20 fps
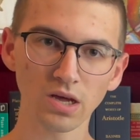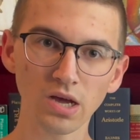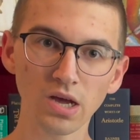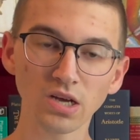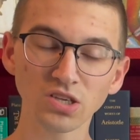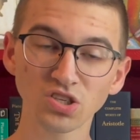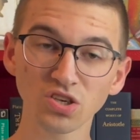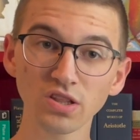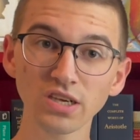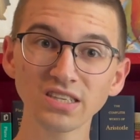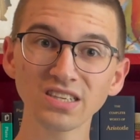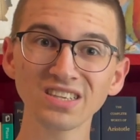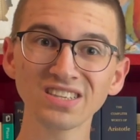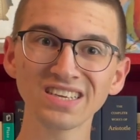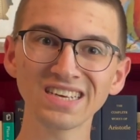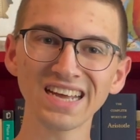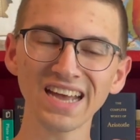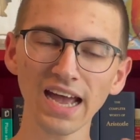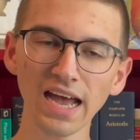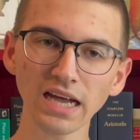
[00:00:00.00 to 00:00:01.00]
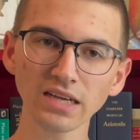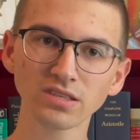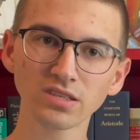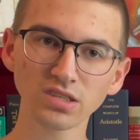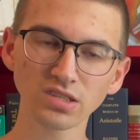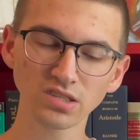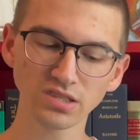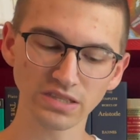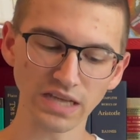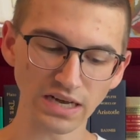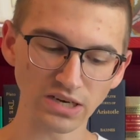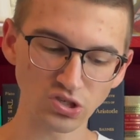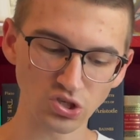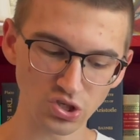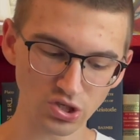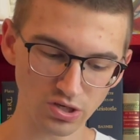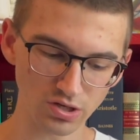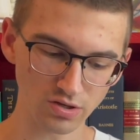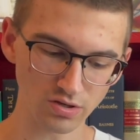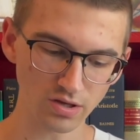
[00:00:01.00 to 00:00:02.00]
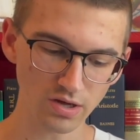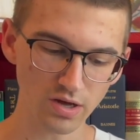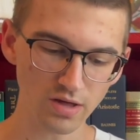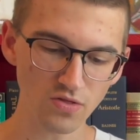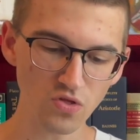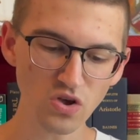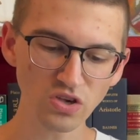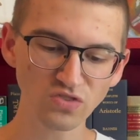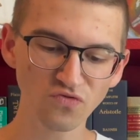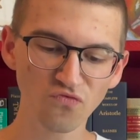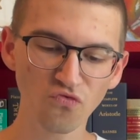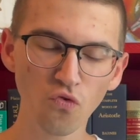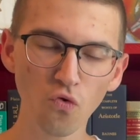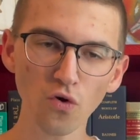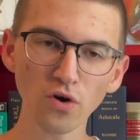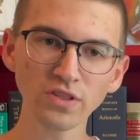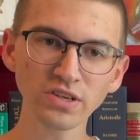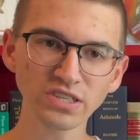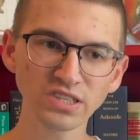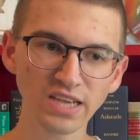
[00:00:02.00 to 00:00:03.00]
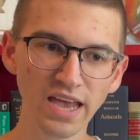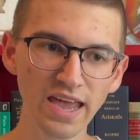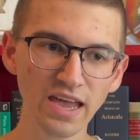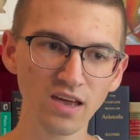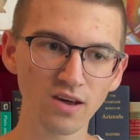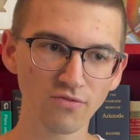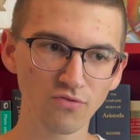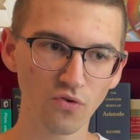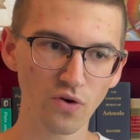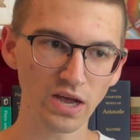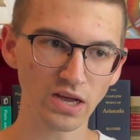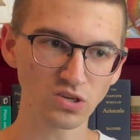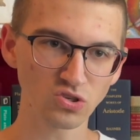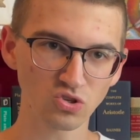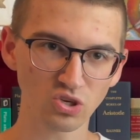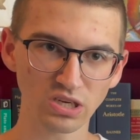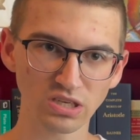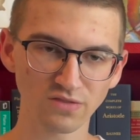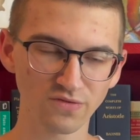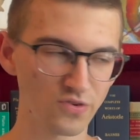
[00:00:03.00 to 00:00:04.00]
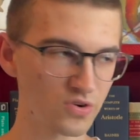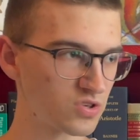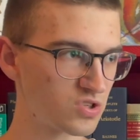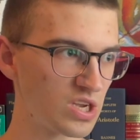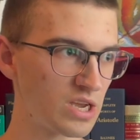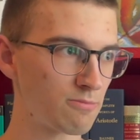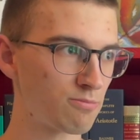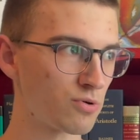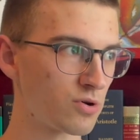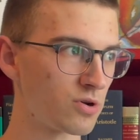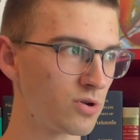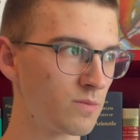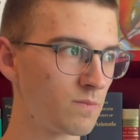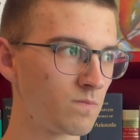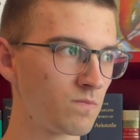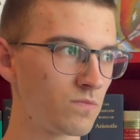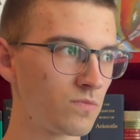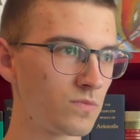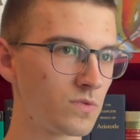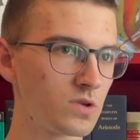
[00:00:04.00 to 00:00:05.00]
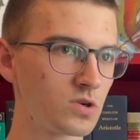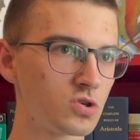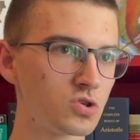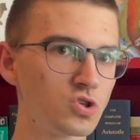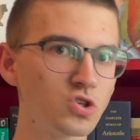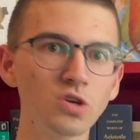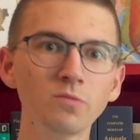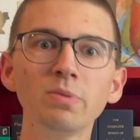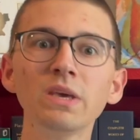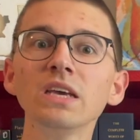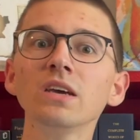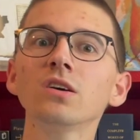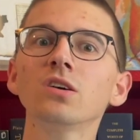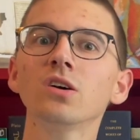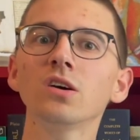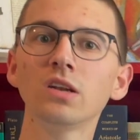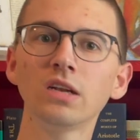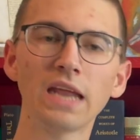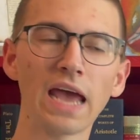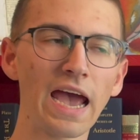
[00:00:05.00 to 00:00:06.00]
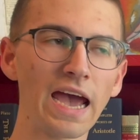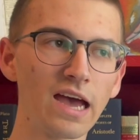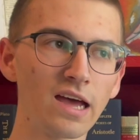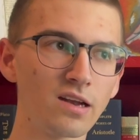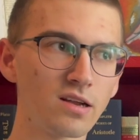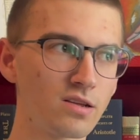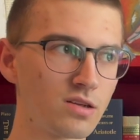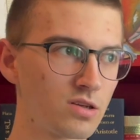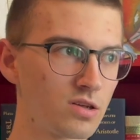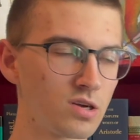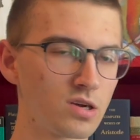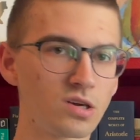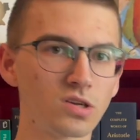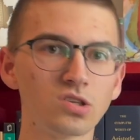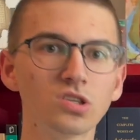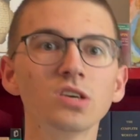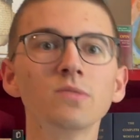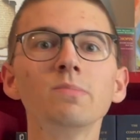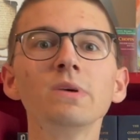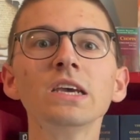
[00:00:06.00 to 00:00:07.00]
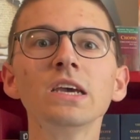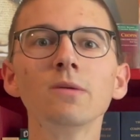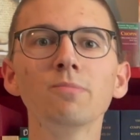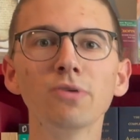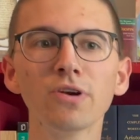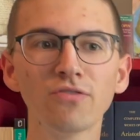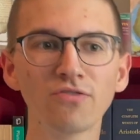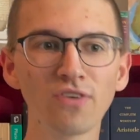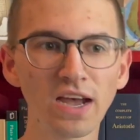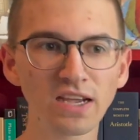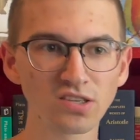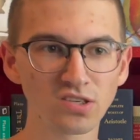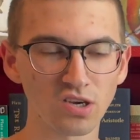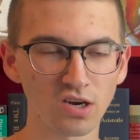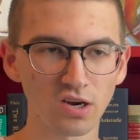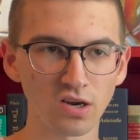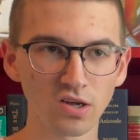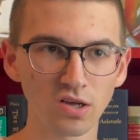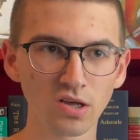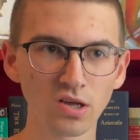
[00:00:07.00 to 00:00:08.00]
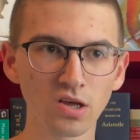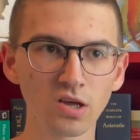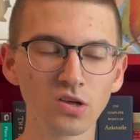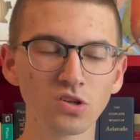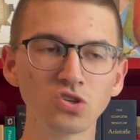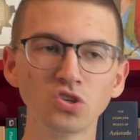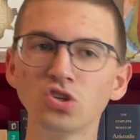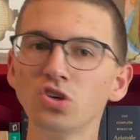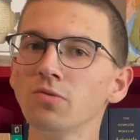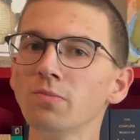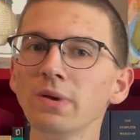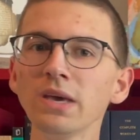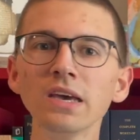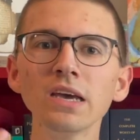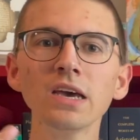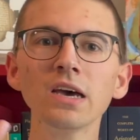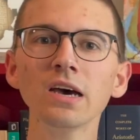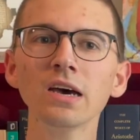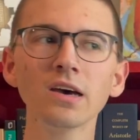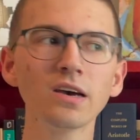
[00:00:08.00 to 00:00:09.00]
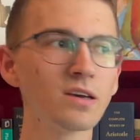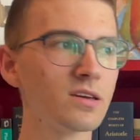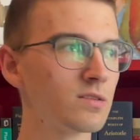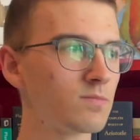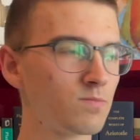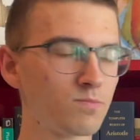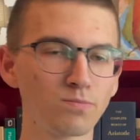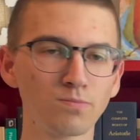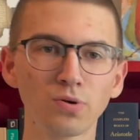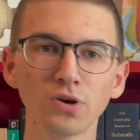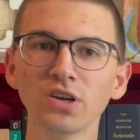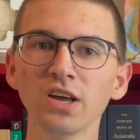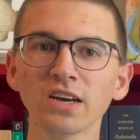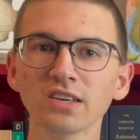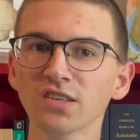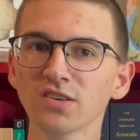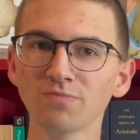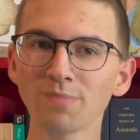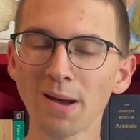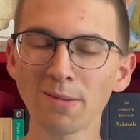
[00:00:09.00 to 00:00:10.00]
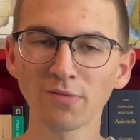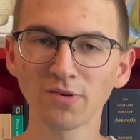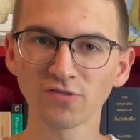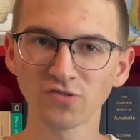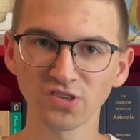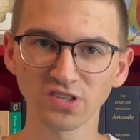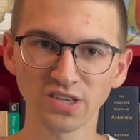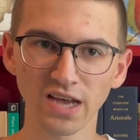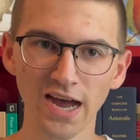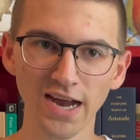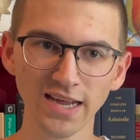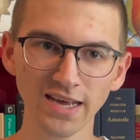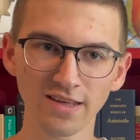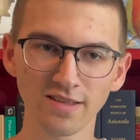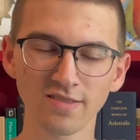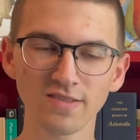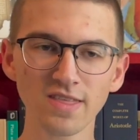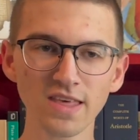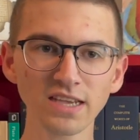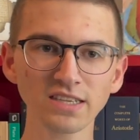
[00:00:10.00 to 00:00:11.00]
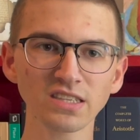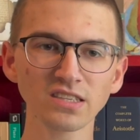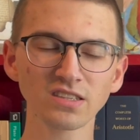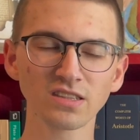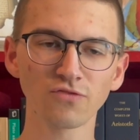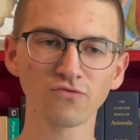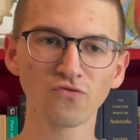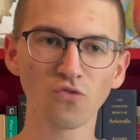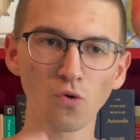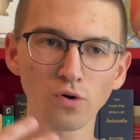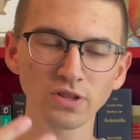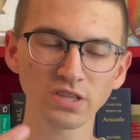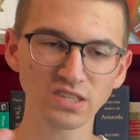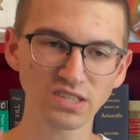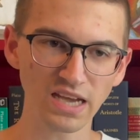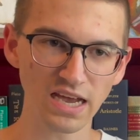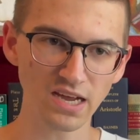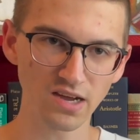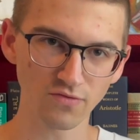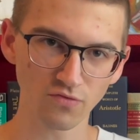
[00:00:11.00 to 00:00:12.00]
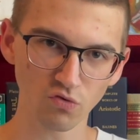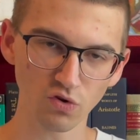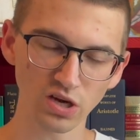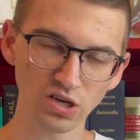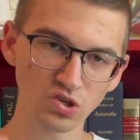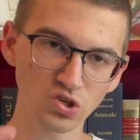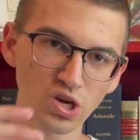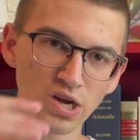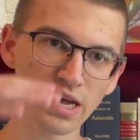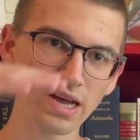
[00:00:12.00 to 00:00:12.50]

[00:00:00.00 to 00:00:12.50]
So this is an existential. This for the sake of which is, for example, to be a good dad, to be a professor, to be a productive member of society. This is the for the sake of which.